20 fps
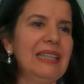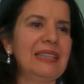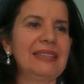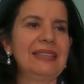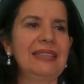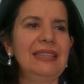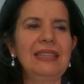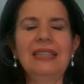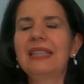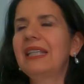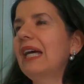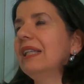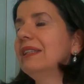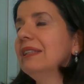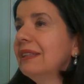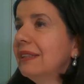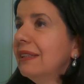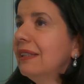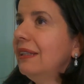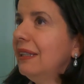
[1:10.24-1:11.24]
Signicat
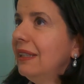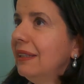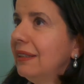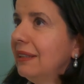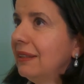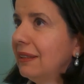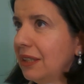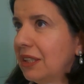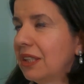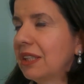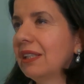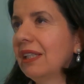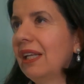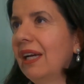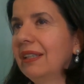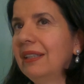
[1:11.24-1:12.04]
is the leading digital